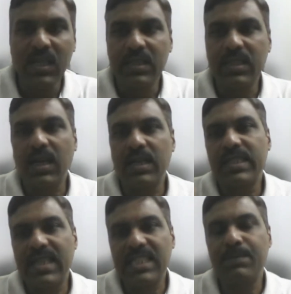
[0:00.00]
The
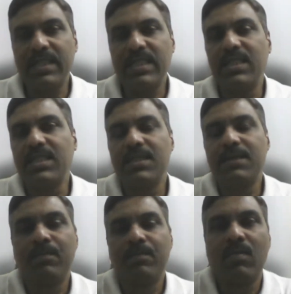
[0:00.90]
other aspect is
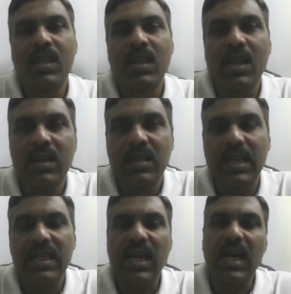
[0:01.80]

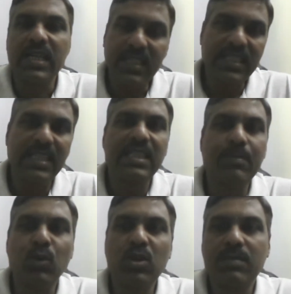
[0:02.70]
that other than the
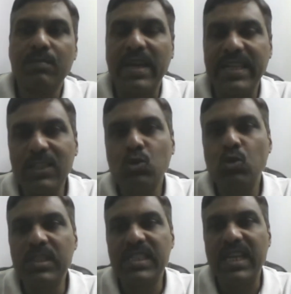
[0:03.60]
book, many
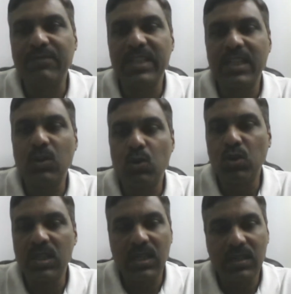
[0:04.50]
schools have their
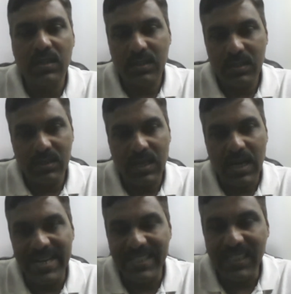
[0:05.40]
own
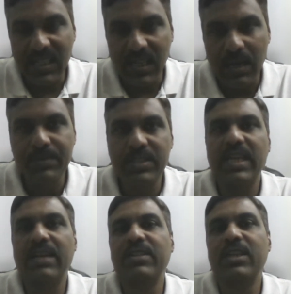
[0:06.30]
IT clubs.
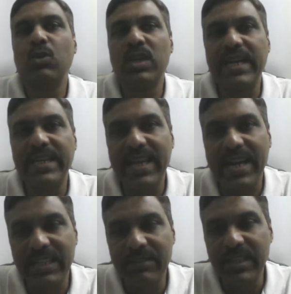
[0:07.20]
They have their own IT
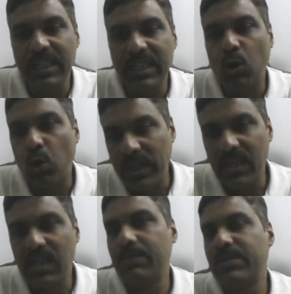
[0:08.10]
activity, coding
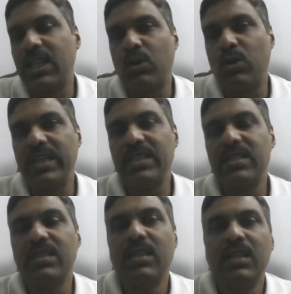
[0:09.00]
clubs
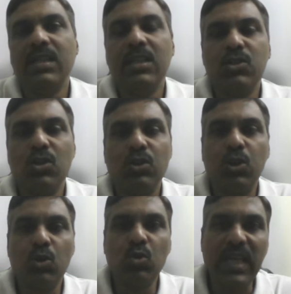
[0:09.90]
nowadays. So
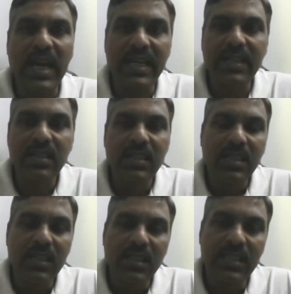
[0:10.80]
through that,
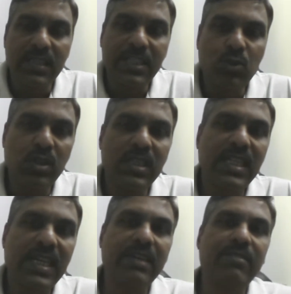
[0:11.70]
the students
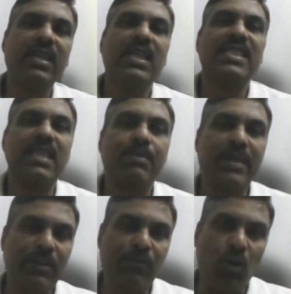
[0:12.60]
are given a
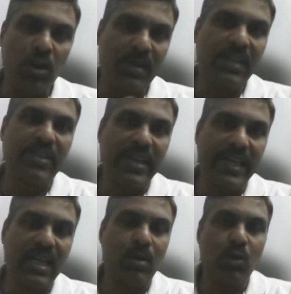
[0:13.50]
separate formal
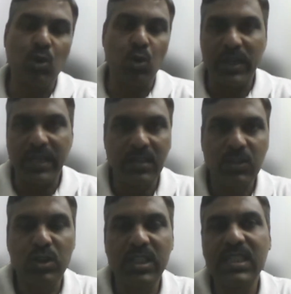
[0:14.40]
training about coding.
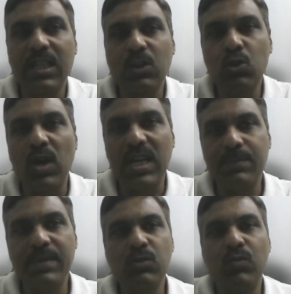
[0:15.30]
So these are the two
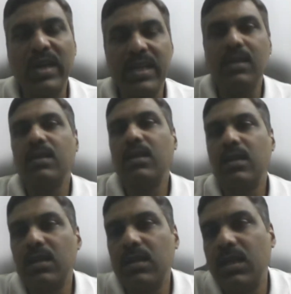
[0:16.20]
aspects. One,
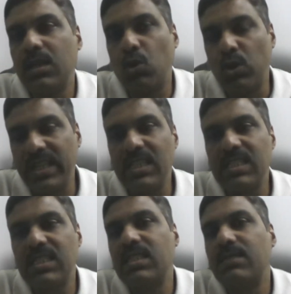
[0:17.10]
coding
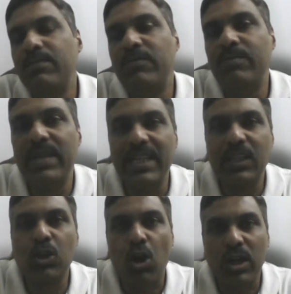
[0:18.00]
is
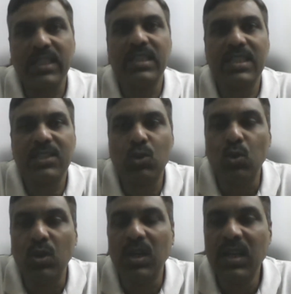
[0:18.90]
being taught in the
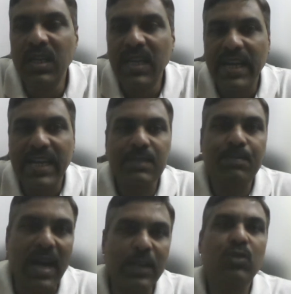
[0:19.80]
school as
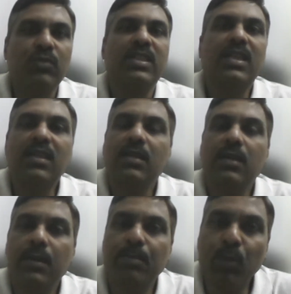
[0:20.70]
part of the
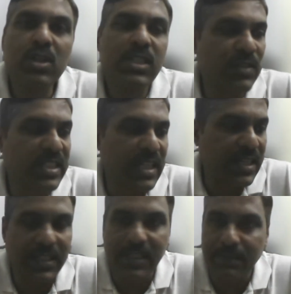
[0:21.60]
books which
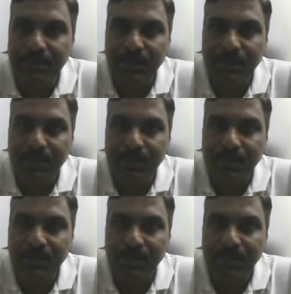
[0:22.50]
are there.